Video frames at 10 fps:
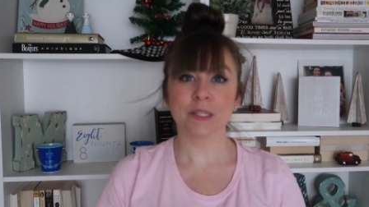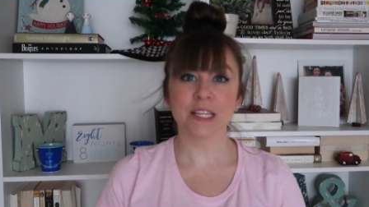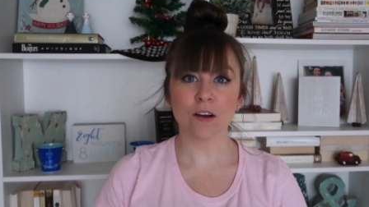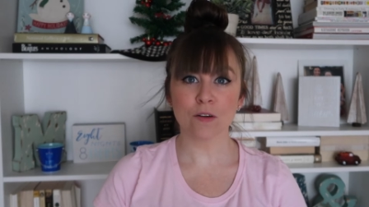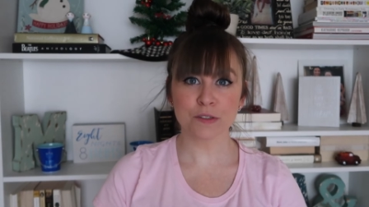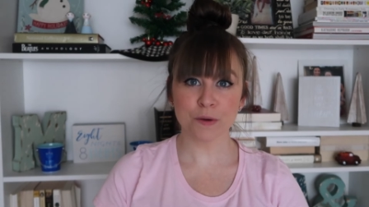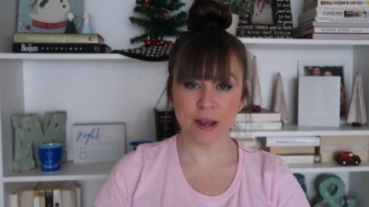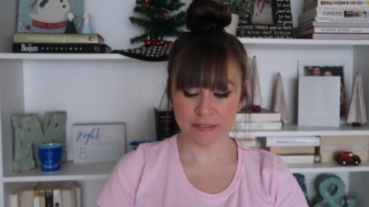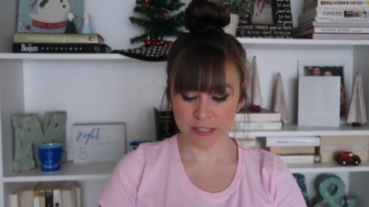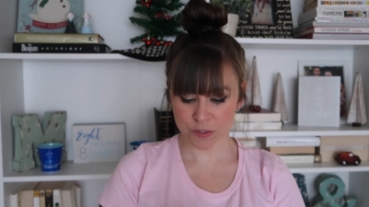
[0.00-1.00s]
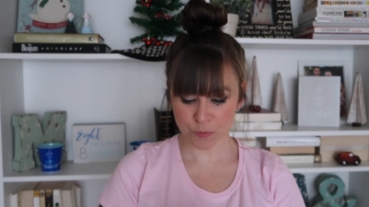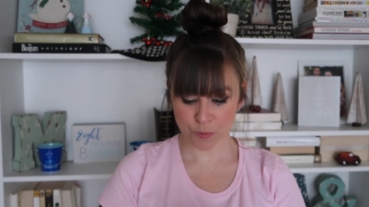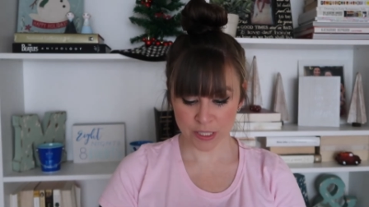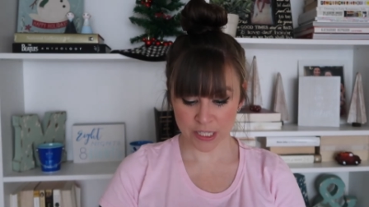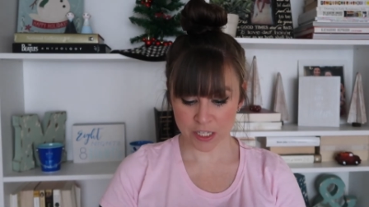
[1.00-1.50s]
But they also had these
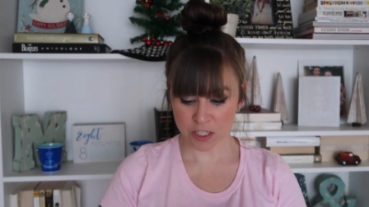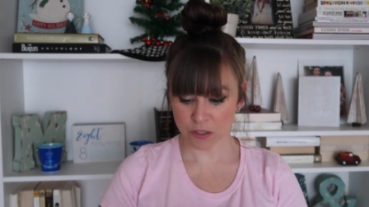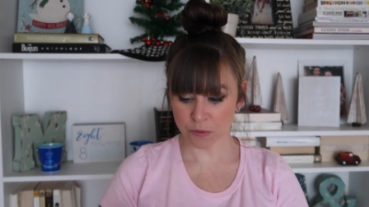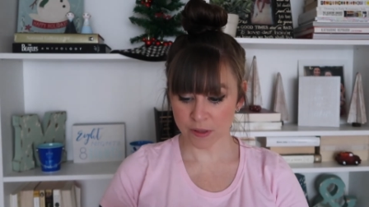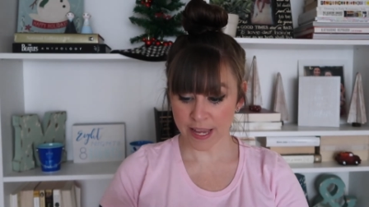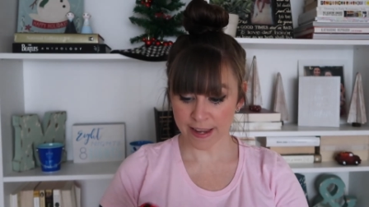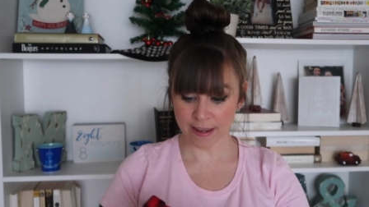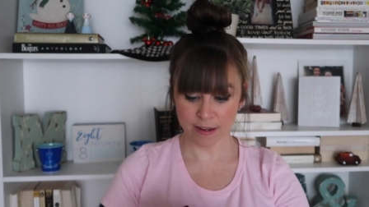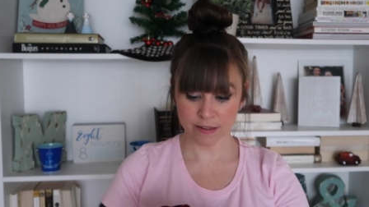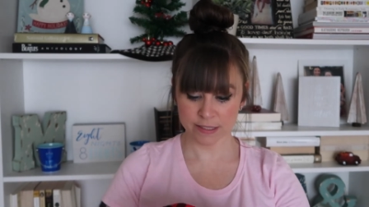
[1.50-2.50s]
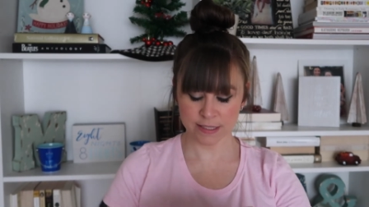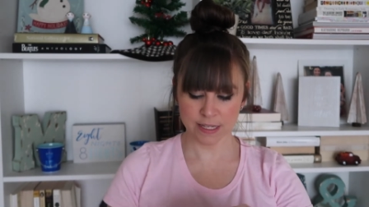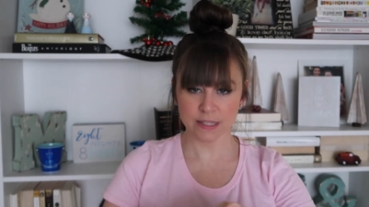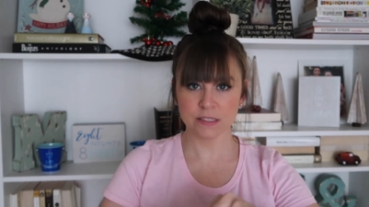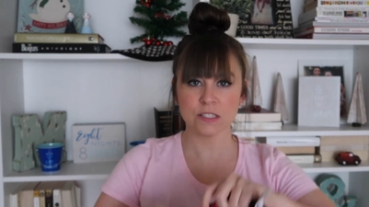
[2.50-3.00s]
really cute leggings.
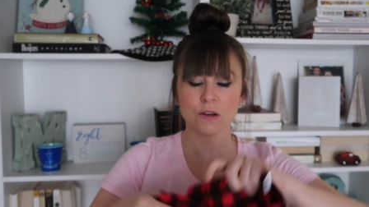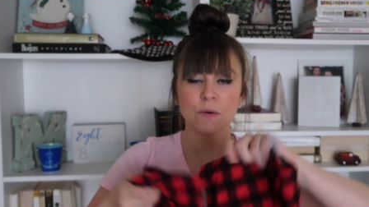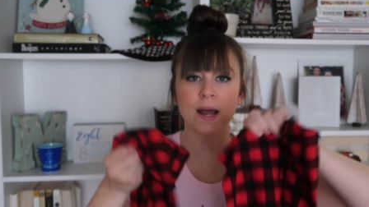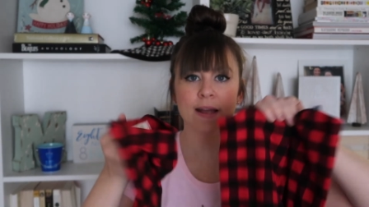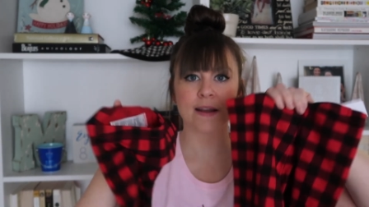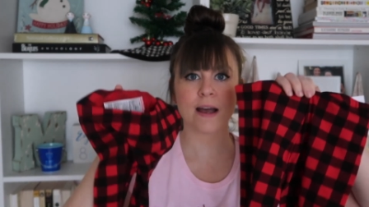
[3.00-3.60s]
And so I